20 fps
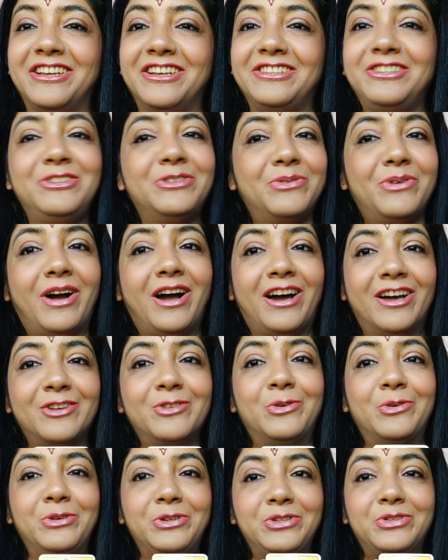you are
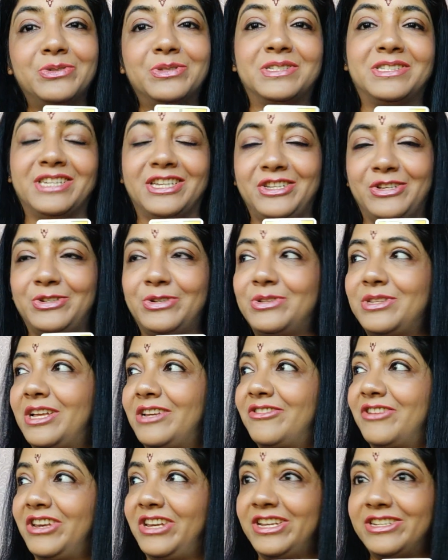going to stay,
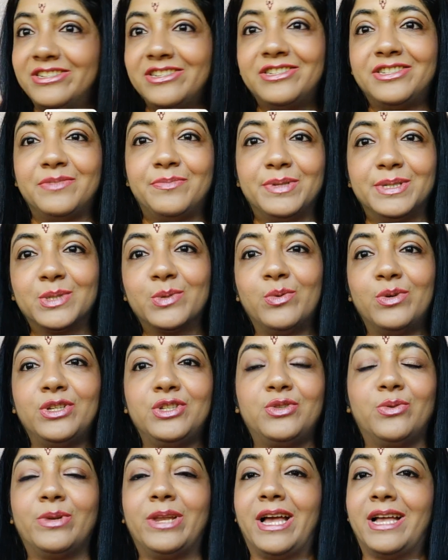that relationship is going
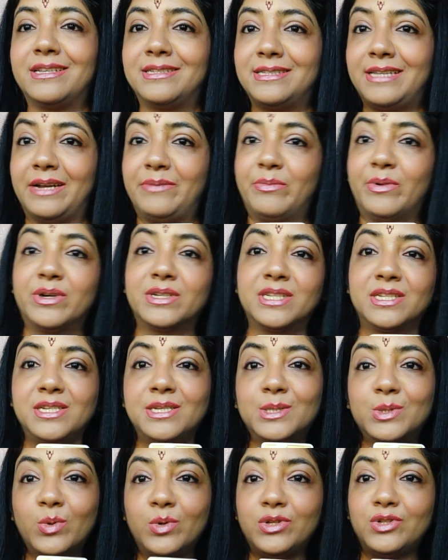to last, that person
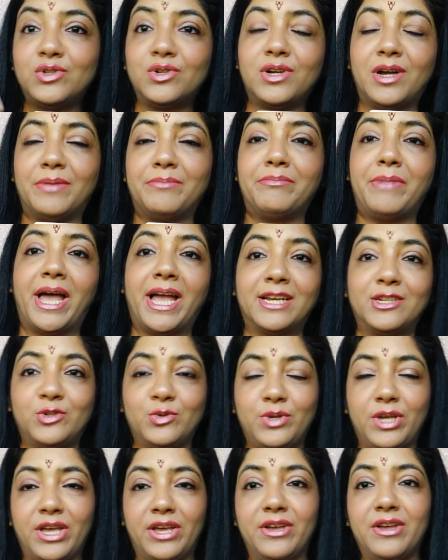is going to come back
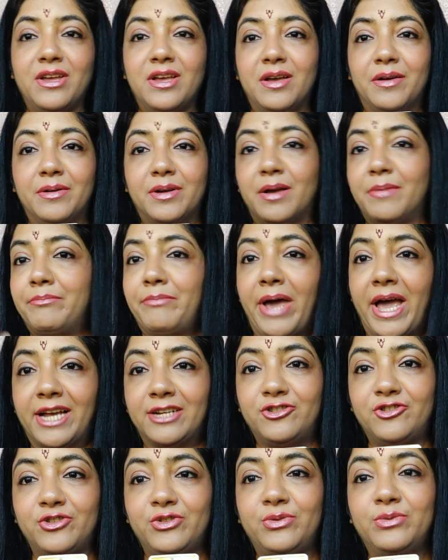to
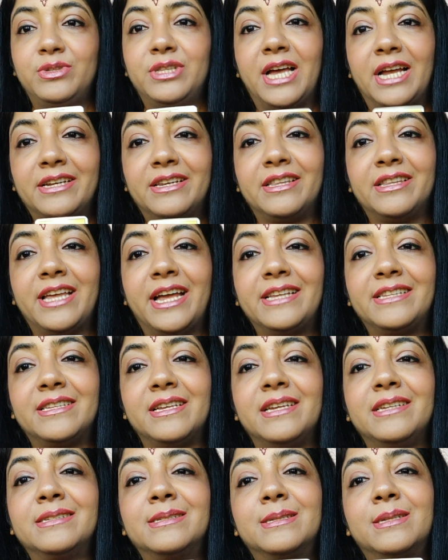you.
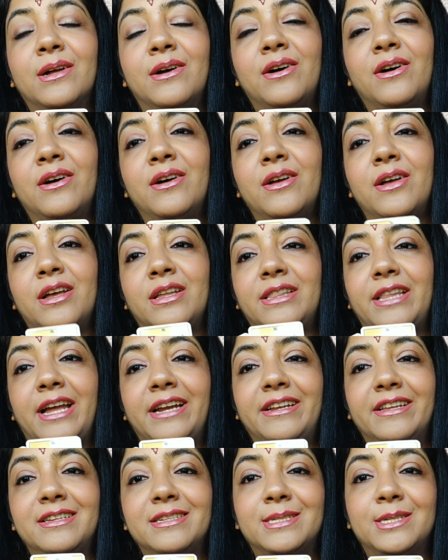That is
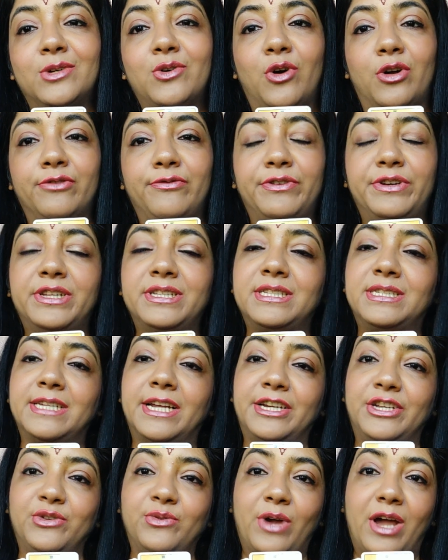the confidence
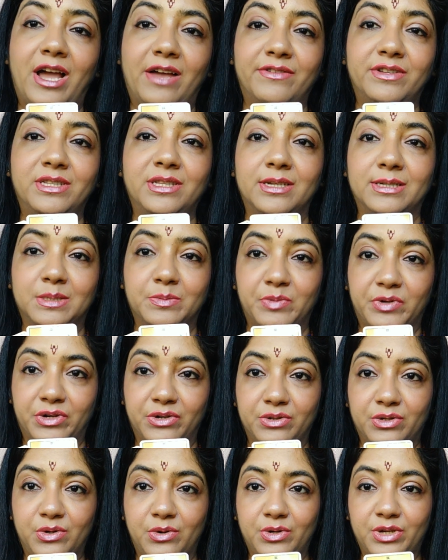that you have in this
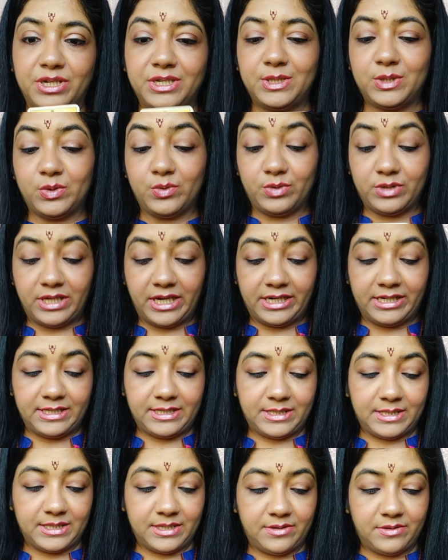birth. Okay, so
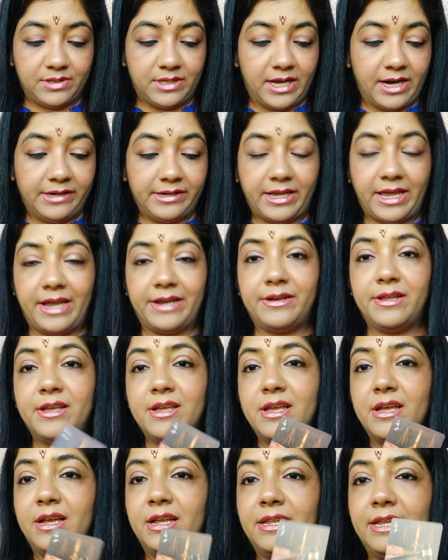that's that. And
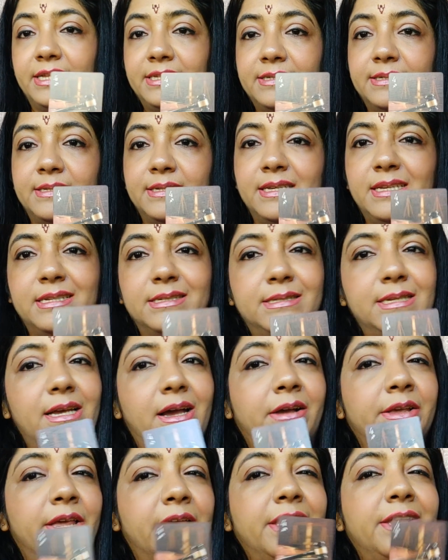let's see
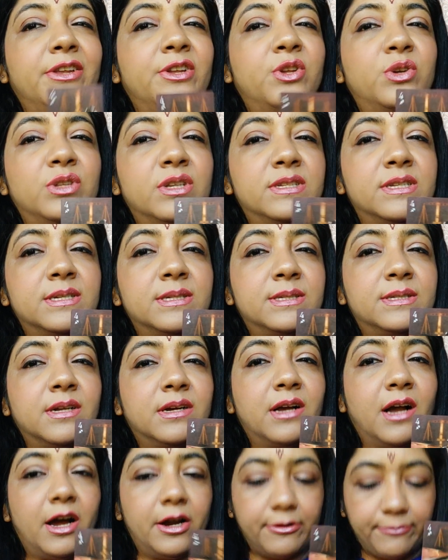again, this is
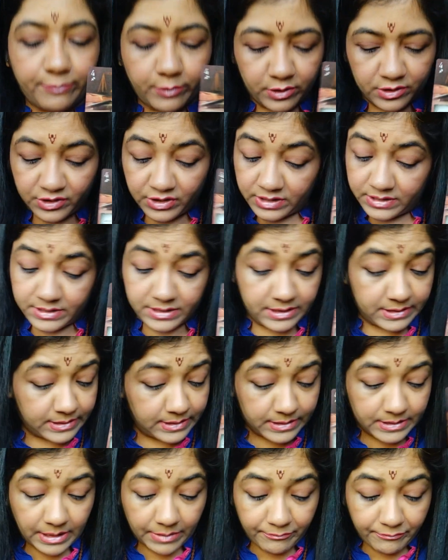the card for
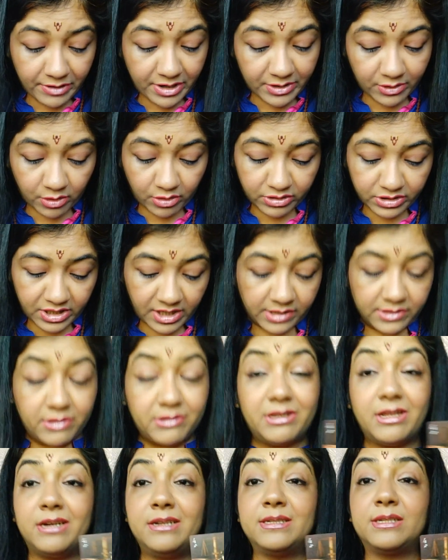justice. Somewhere or the
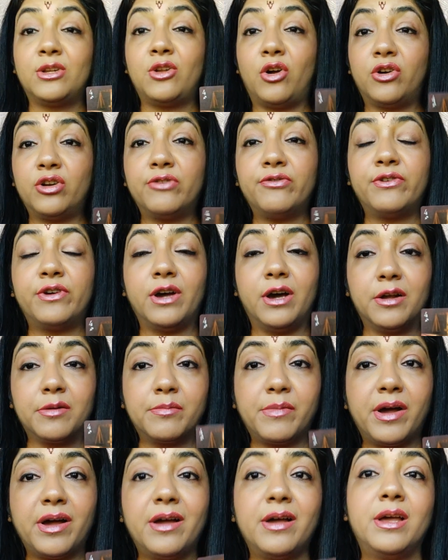other, there is a lot of
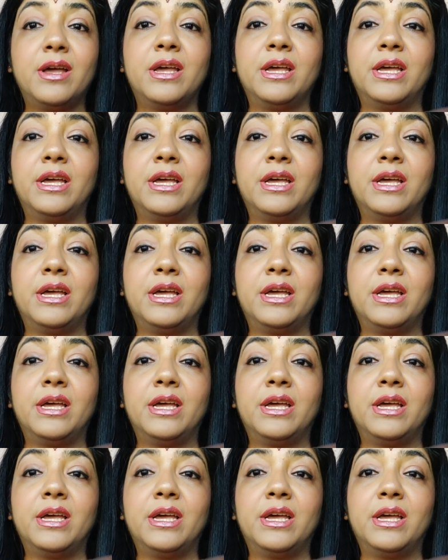karma